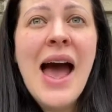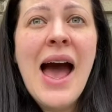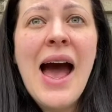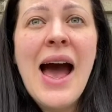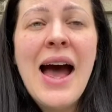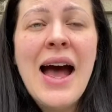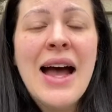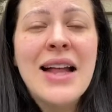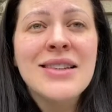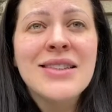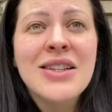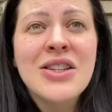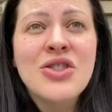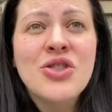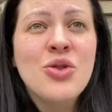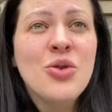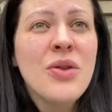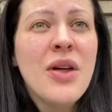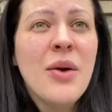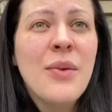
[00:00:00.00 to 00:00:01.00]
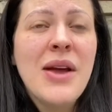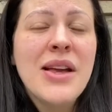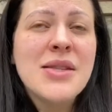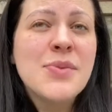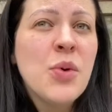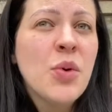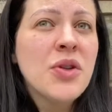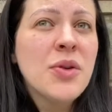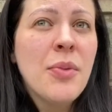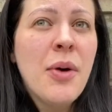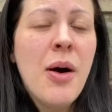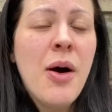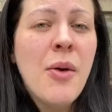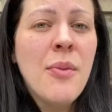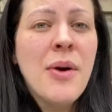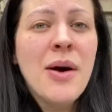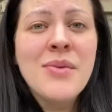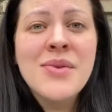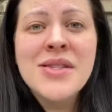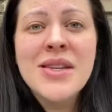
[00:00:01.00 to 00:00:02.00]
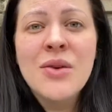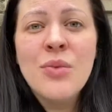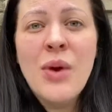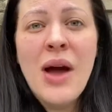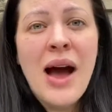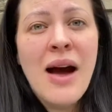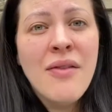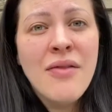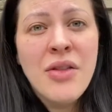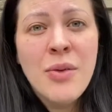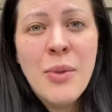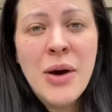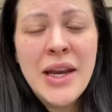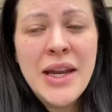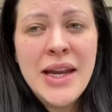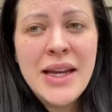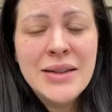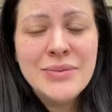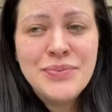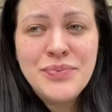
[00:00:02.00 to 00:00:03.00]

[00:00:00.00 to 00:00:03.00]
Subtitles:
And do you know that way? I spoke to Mum. I was like, we have the money.